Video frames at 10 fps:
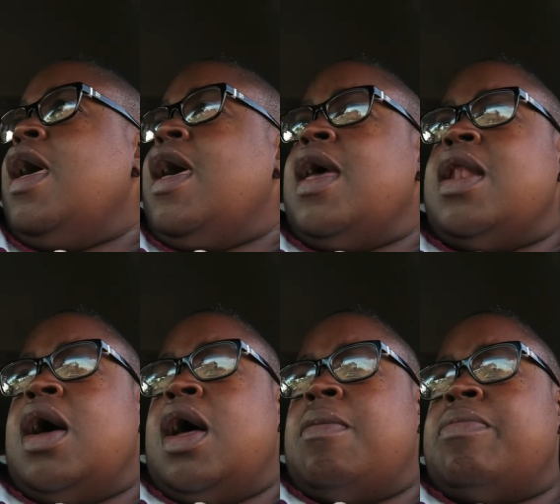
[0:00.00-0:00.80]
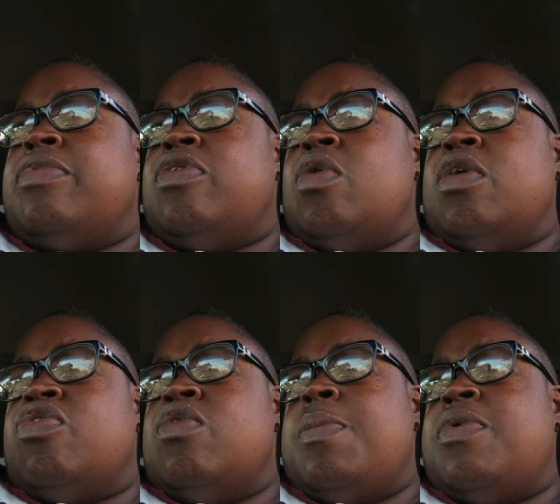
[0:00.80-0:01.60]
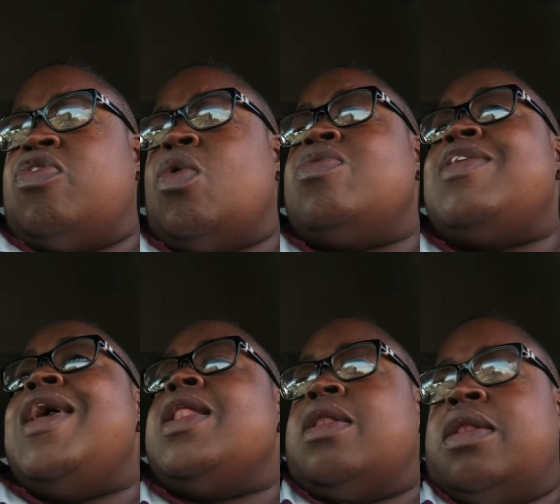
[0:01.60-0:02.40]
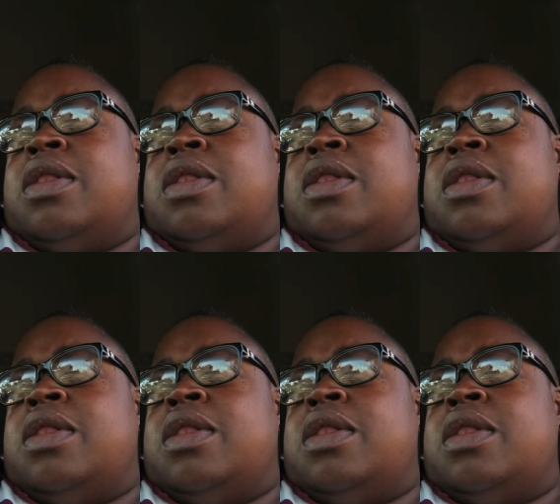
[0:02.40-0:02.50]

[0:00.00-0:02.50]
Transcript: And there's only 3 episodes in.